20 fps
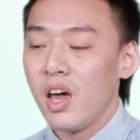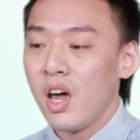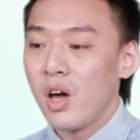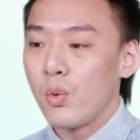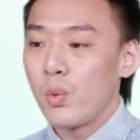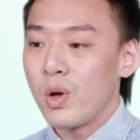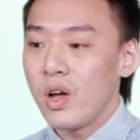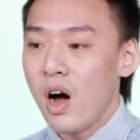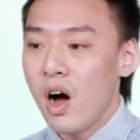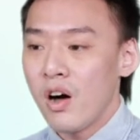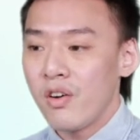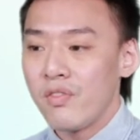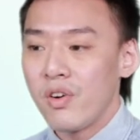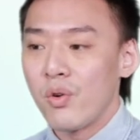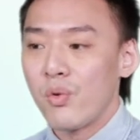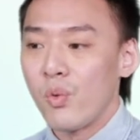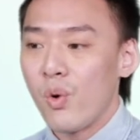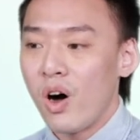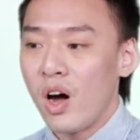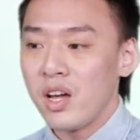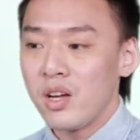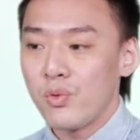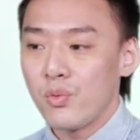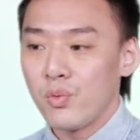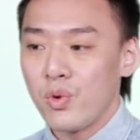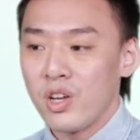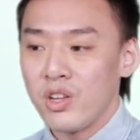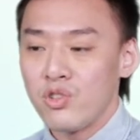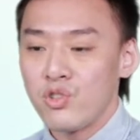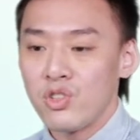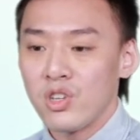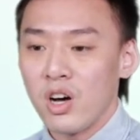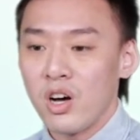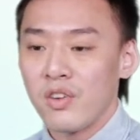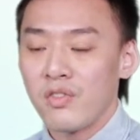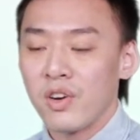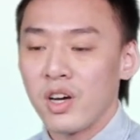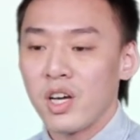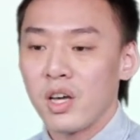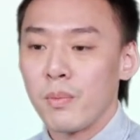we offer a wide range
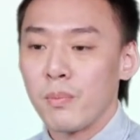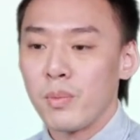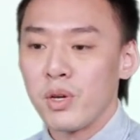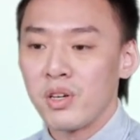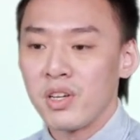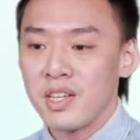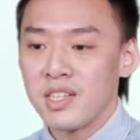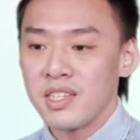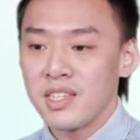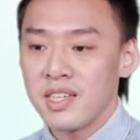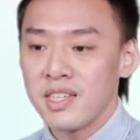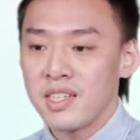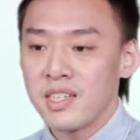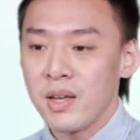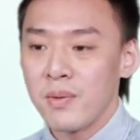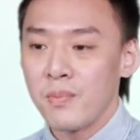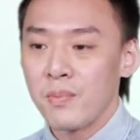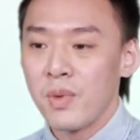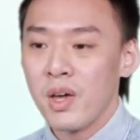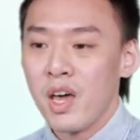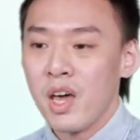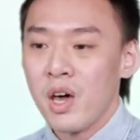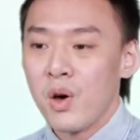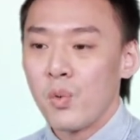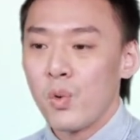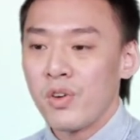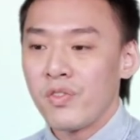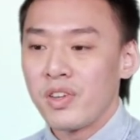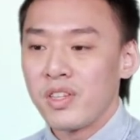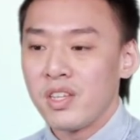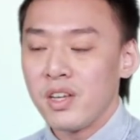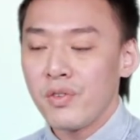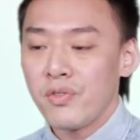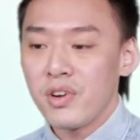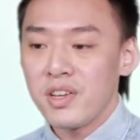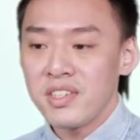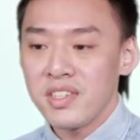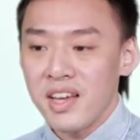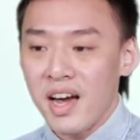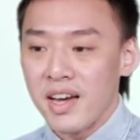of a computing system with a
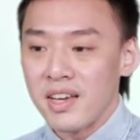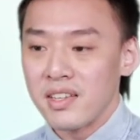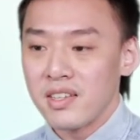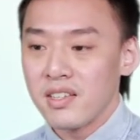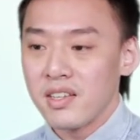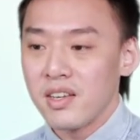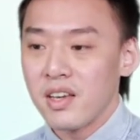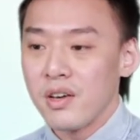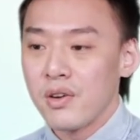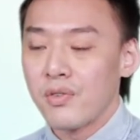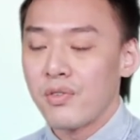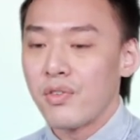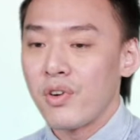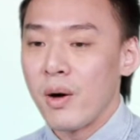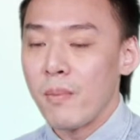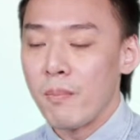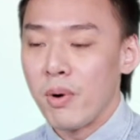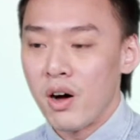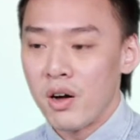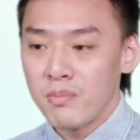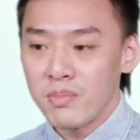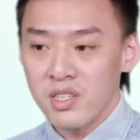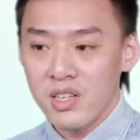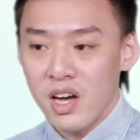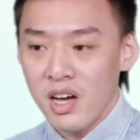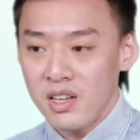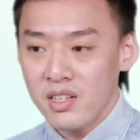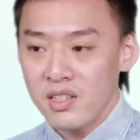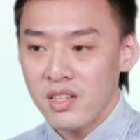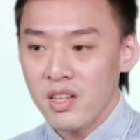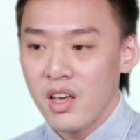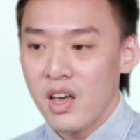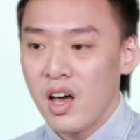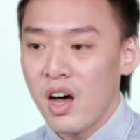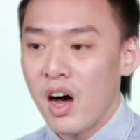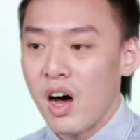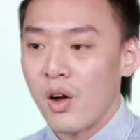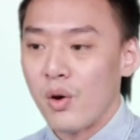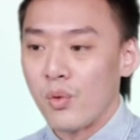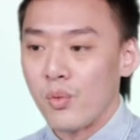different size, from palm size,
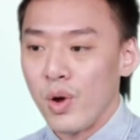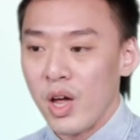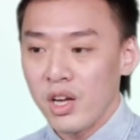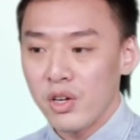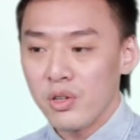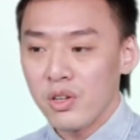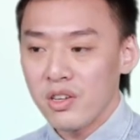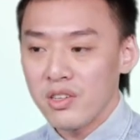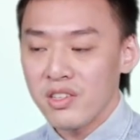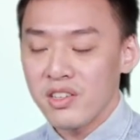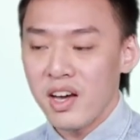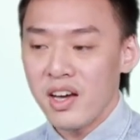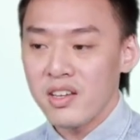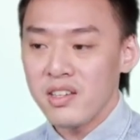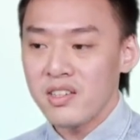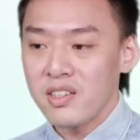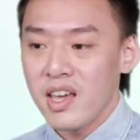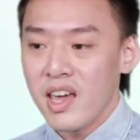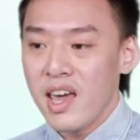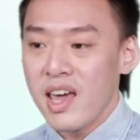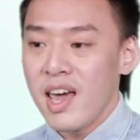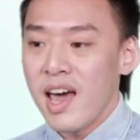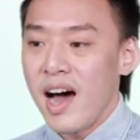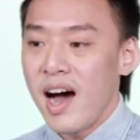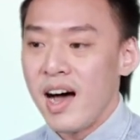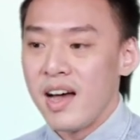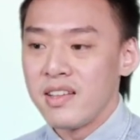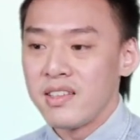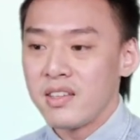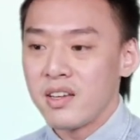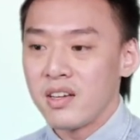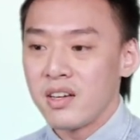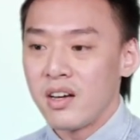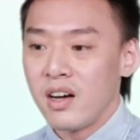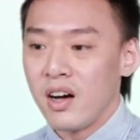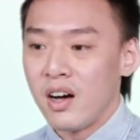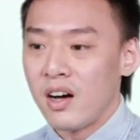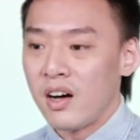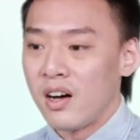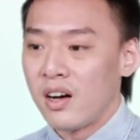regular size, and
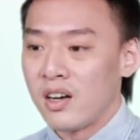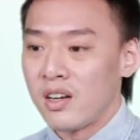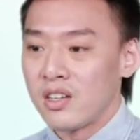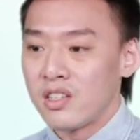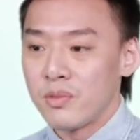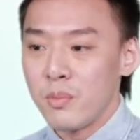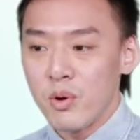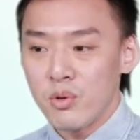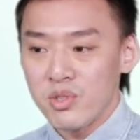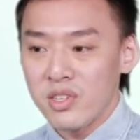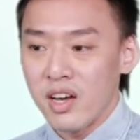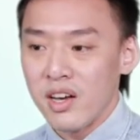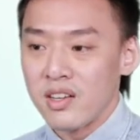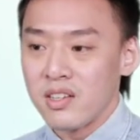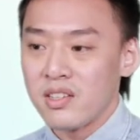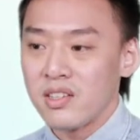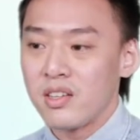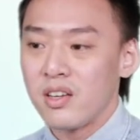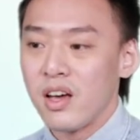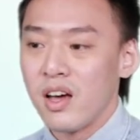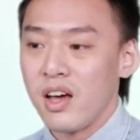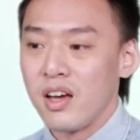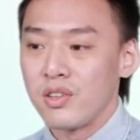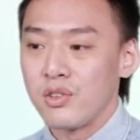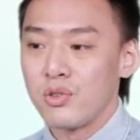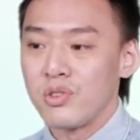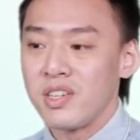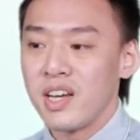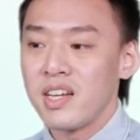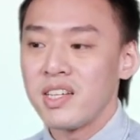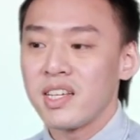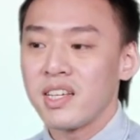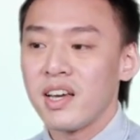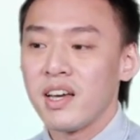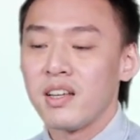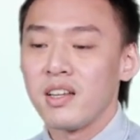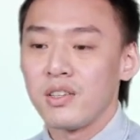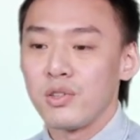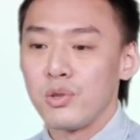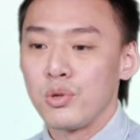small size, to
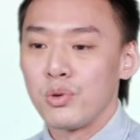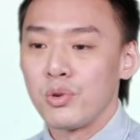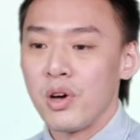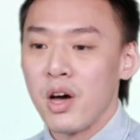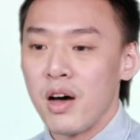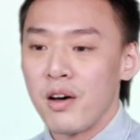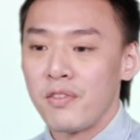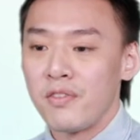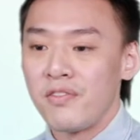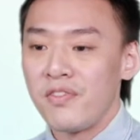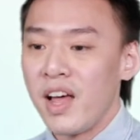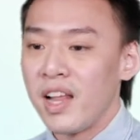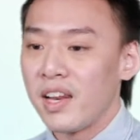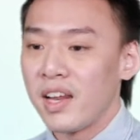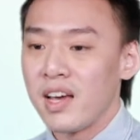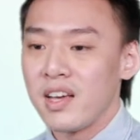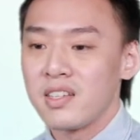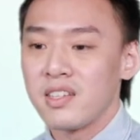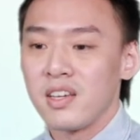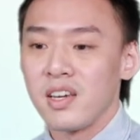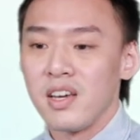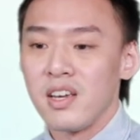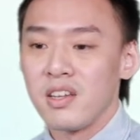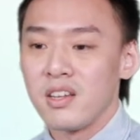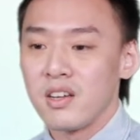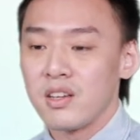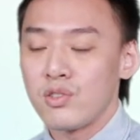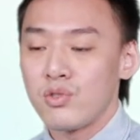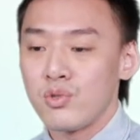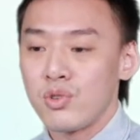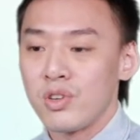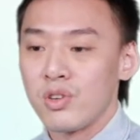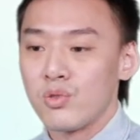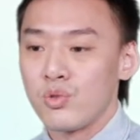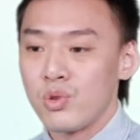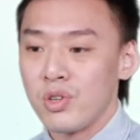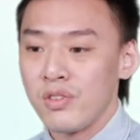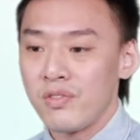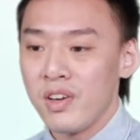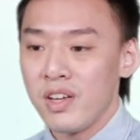dedicate to fanless
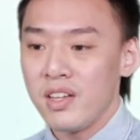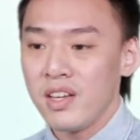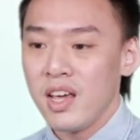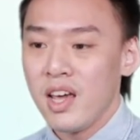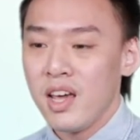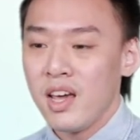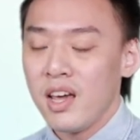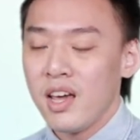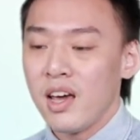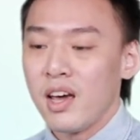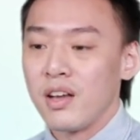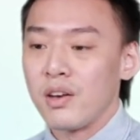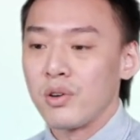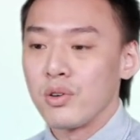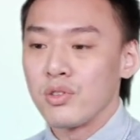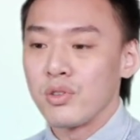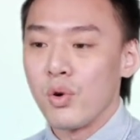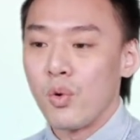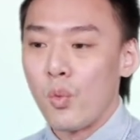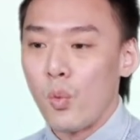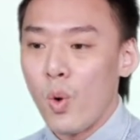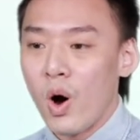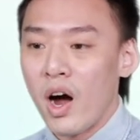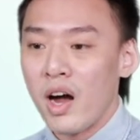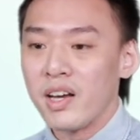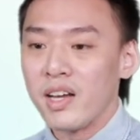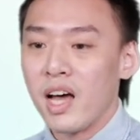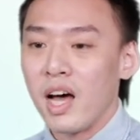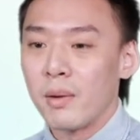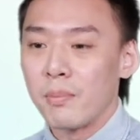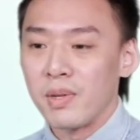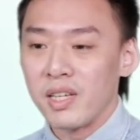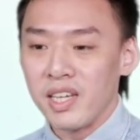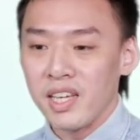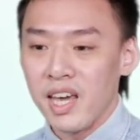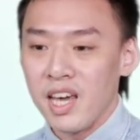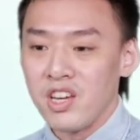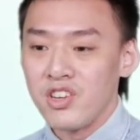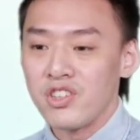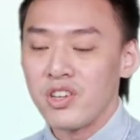industrial-driven and also wide
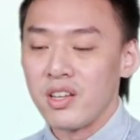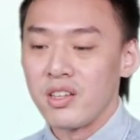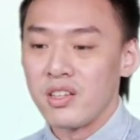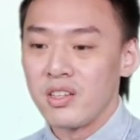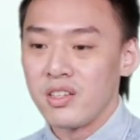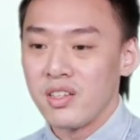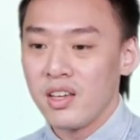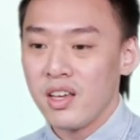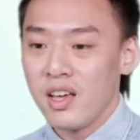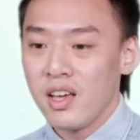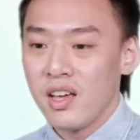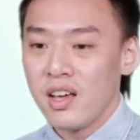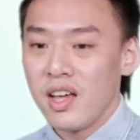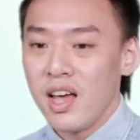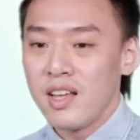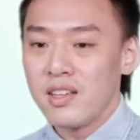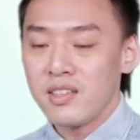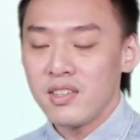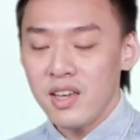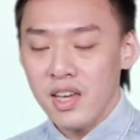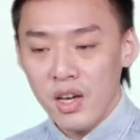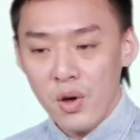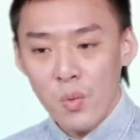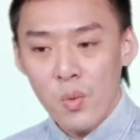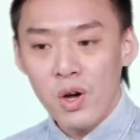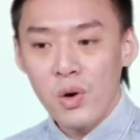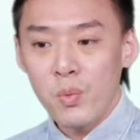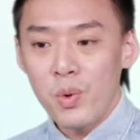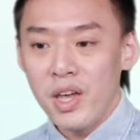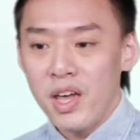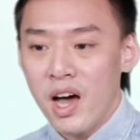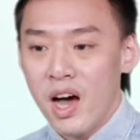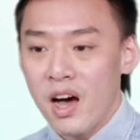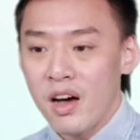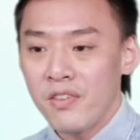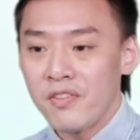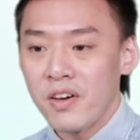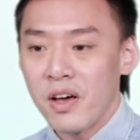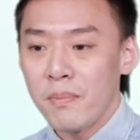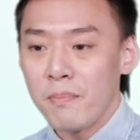applications. And second one, we
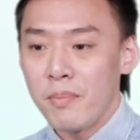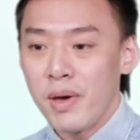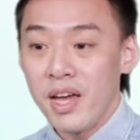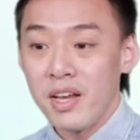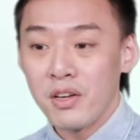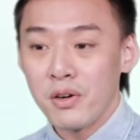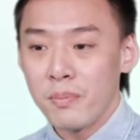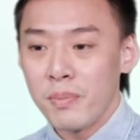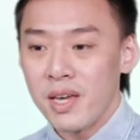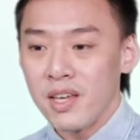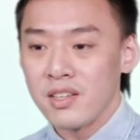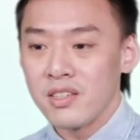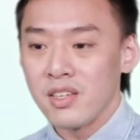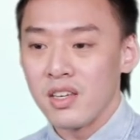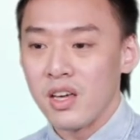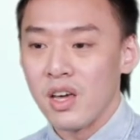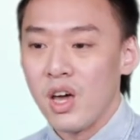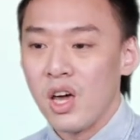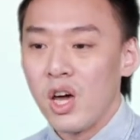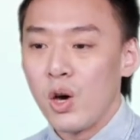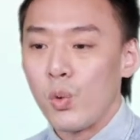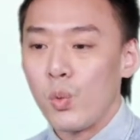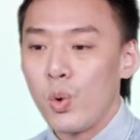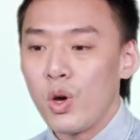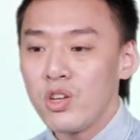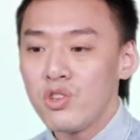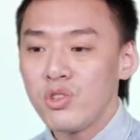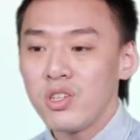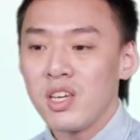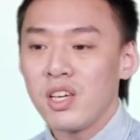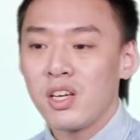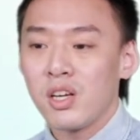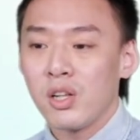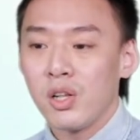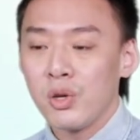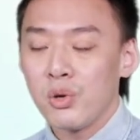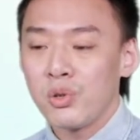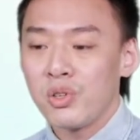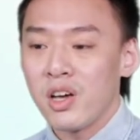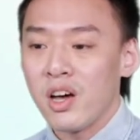have a panel PC, which
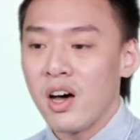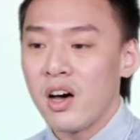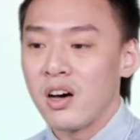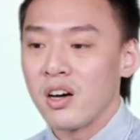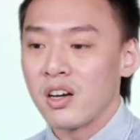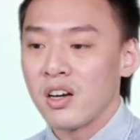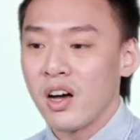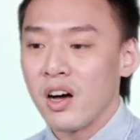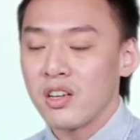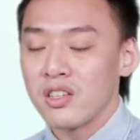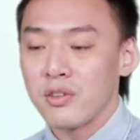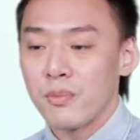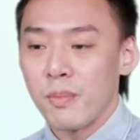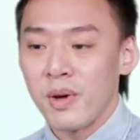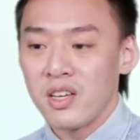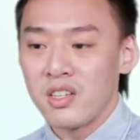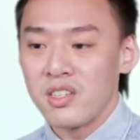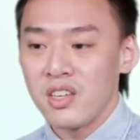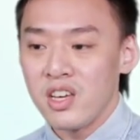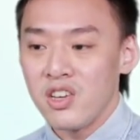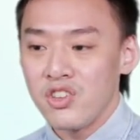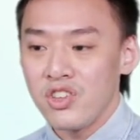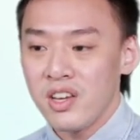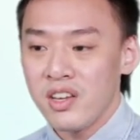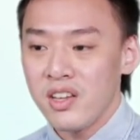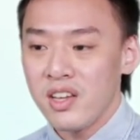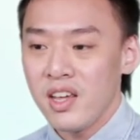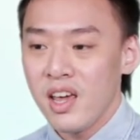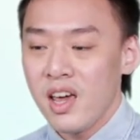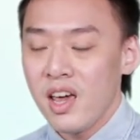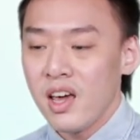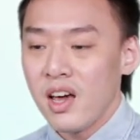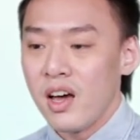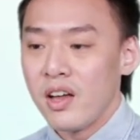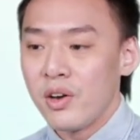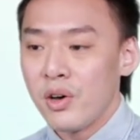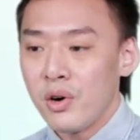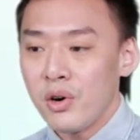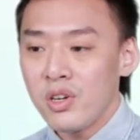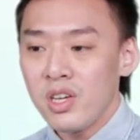include customization,
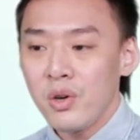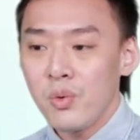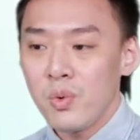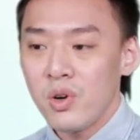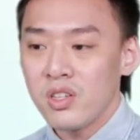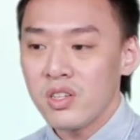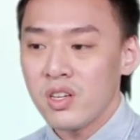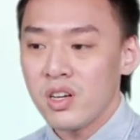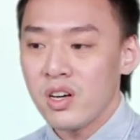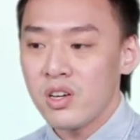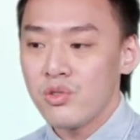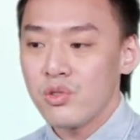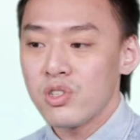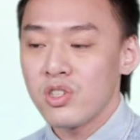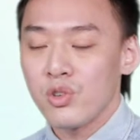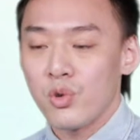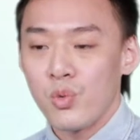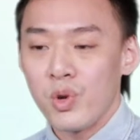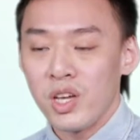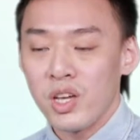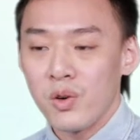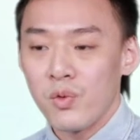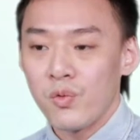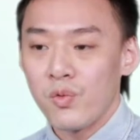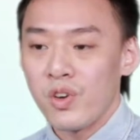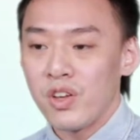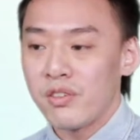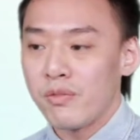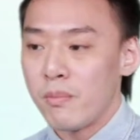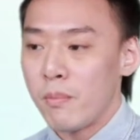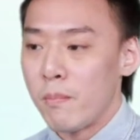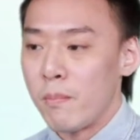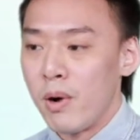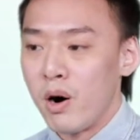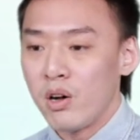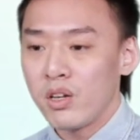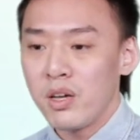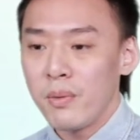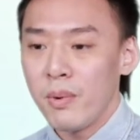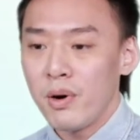an all-in-one touch screen with
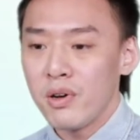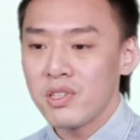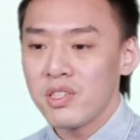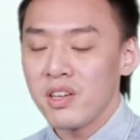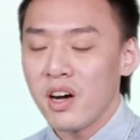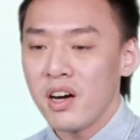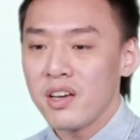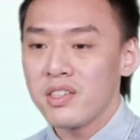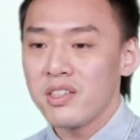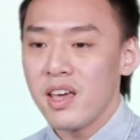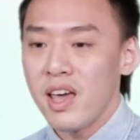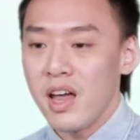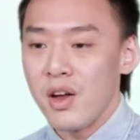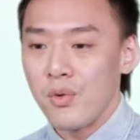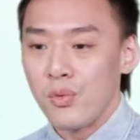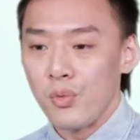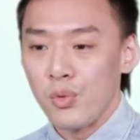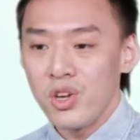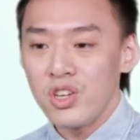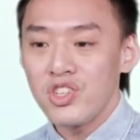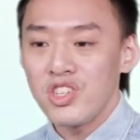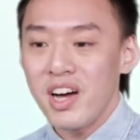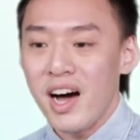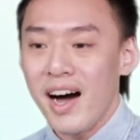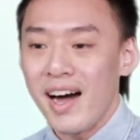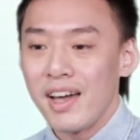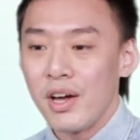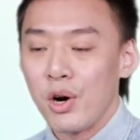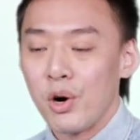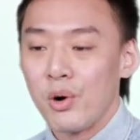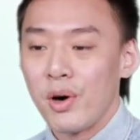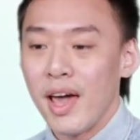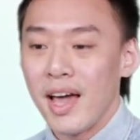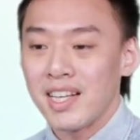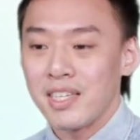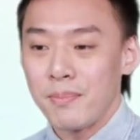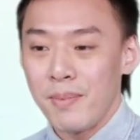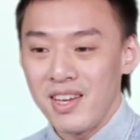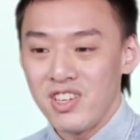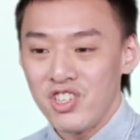multiple size and rich I/O
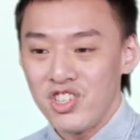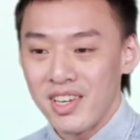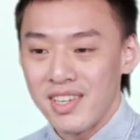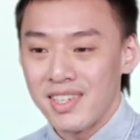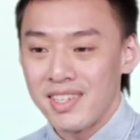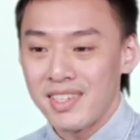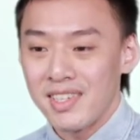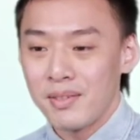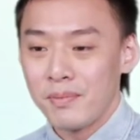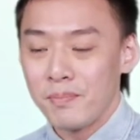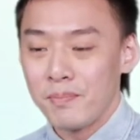expansions.